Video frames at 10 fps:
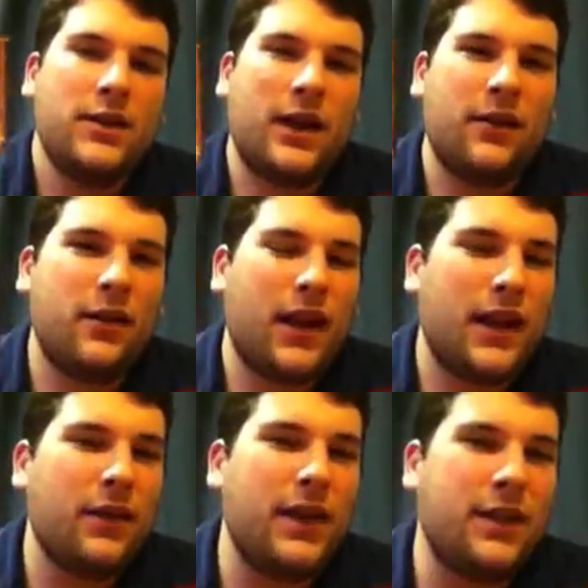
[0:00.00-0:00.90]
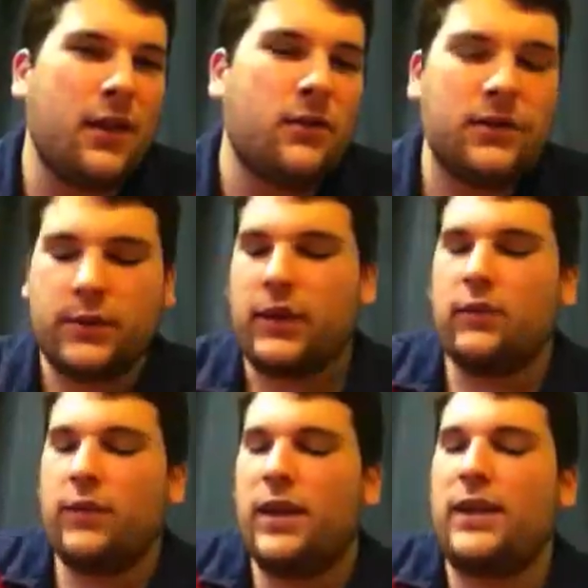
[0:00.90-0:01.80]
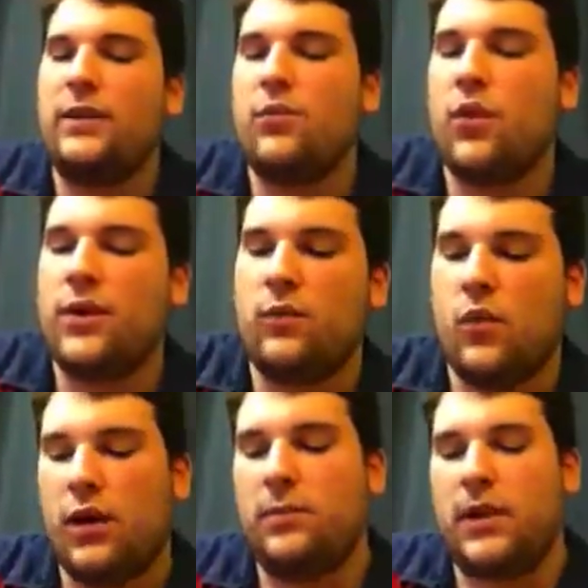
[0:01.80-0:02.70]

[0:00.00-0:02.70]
So I really don't. So I don't really need more than 1,